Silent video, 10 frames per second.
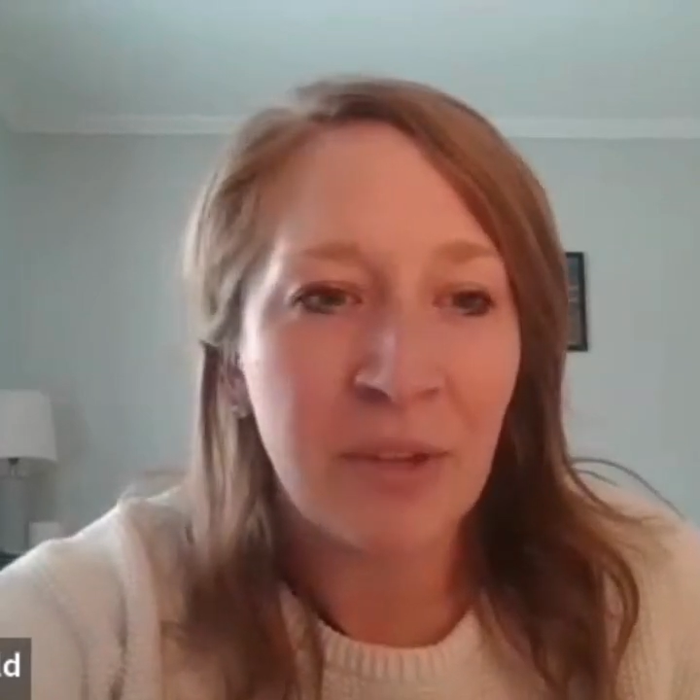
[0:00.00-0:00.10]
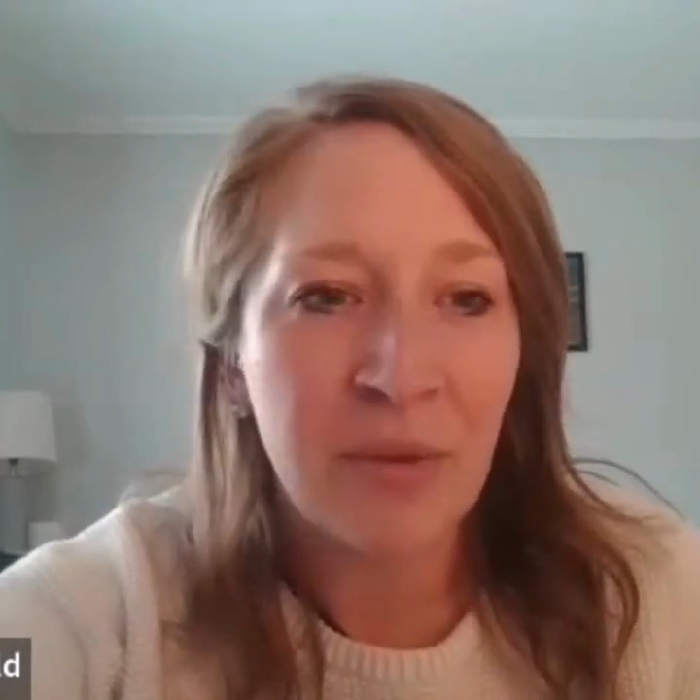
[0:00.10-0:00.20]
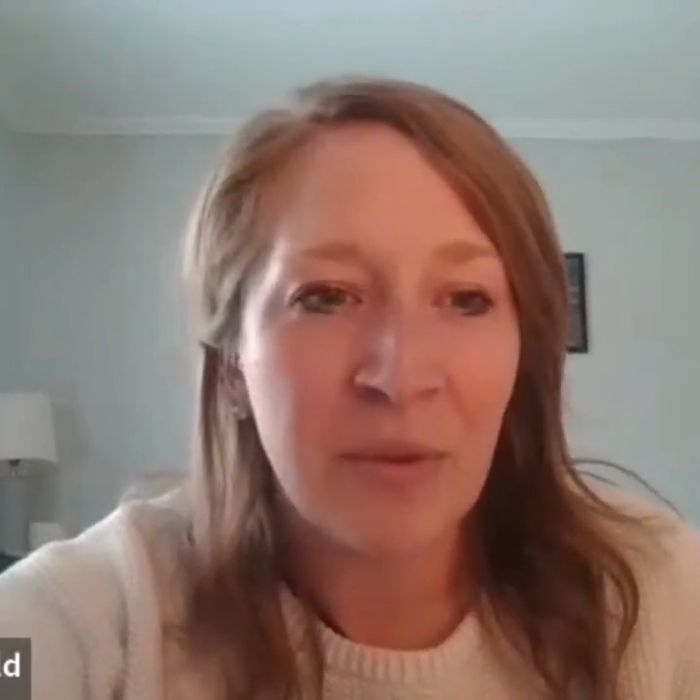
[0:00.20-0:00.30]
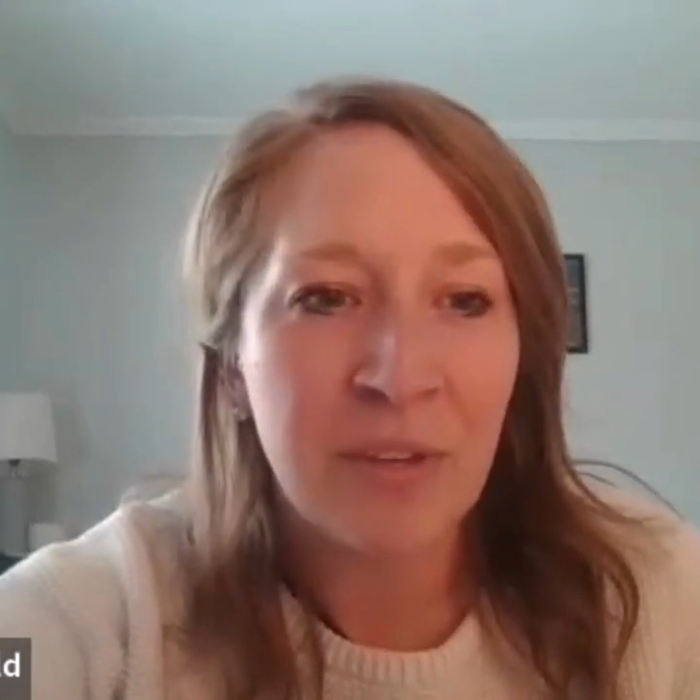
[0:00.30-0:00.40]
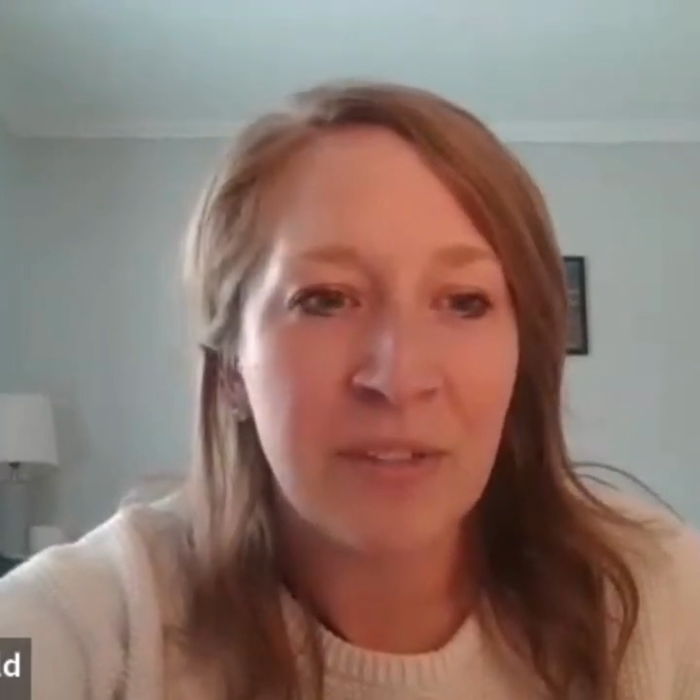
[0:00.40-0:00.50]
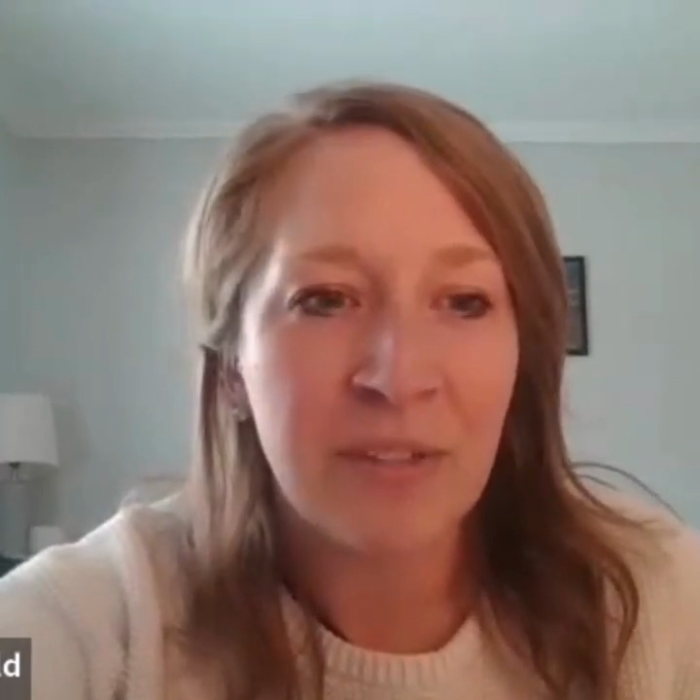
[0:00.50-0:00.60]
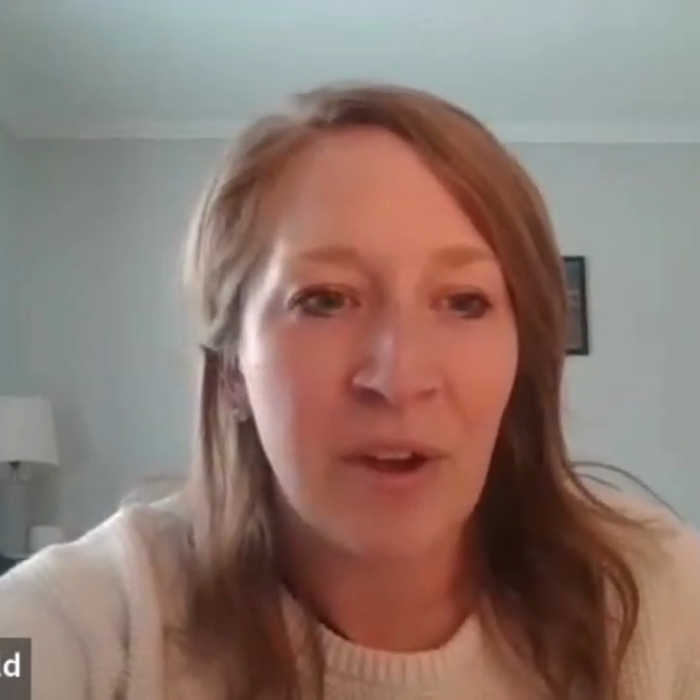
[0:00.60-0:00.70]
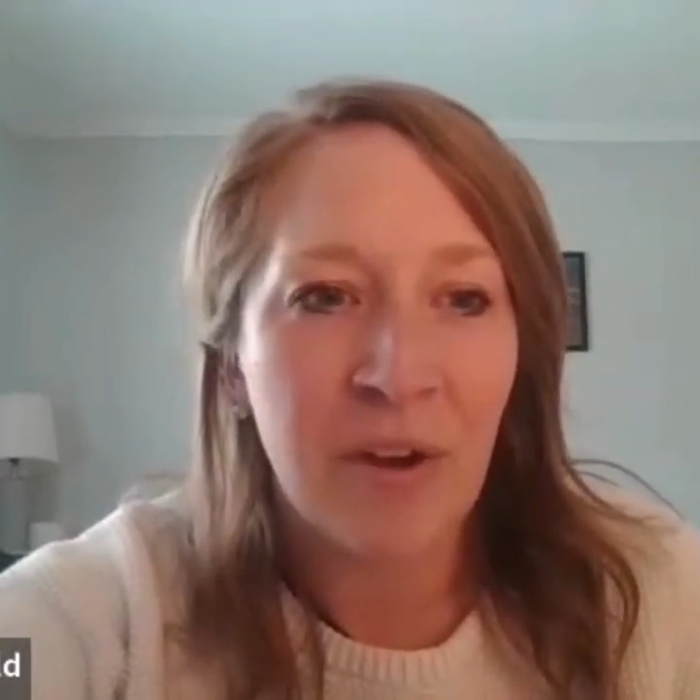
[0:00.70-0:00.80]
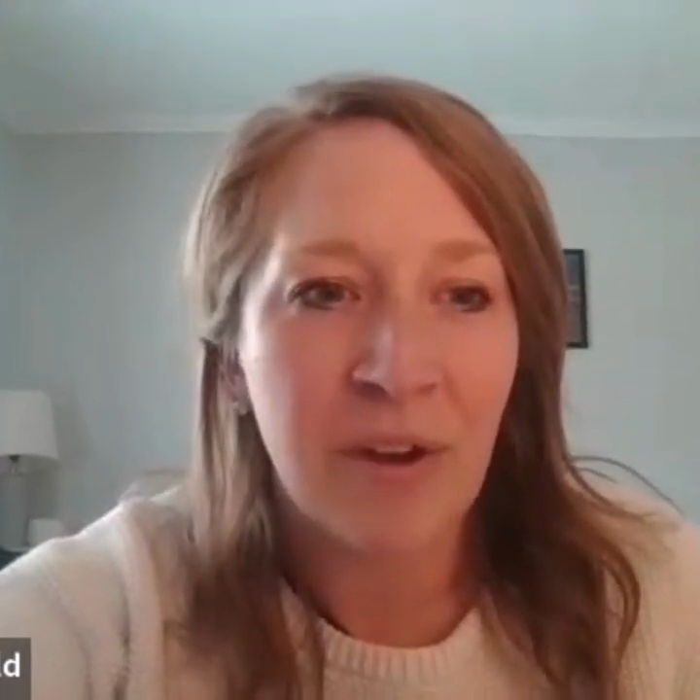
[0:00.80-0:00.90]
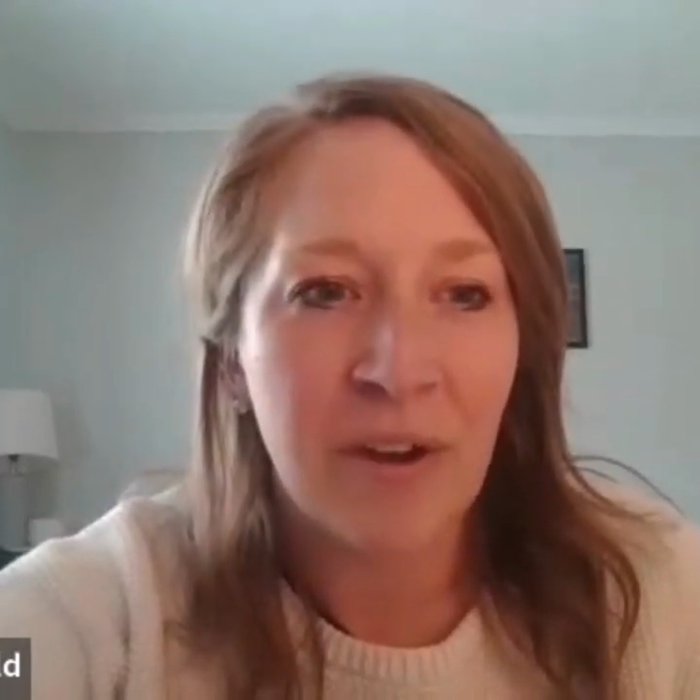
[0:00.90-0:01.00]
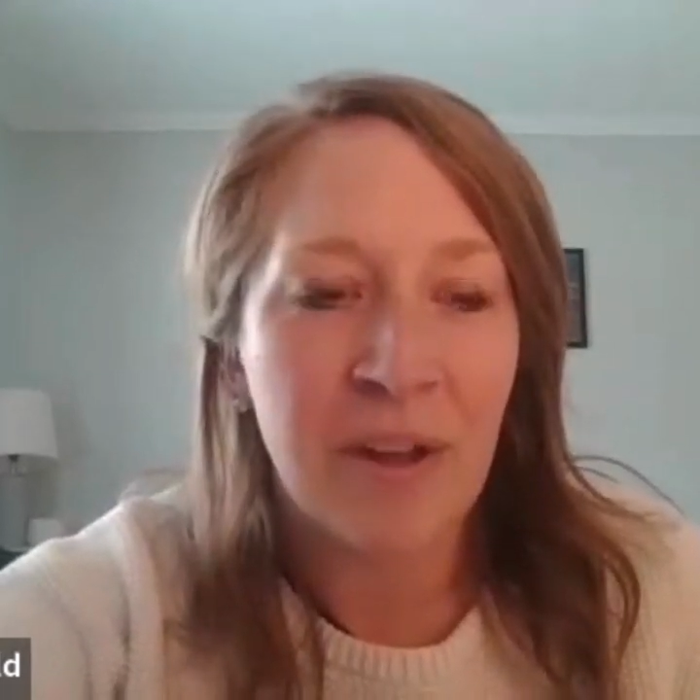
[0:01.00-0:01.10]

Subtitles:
who is our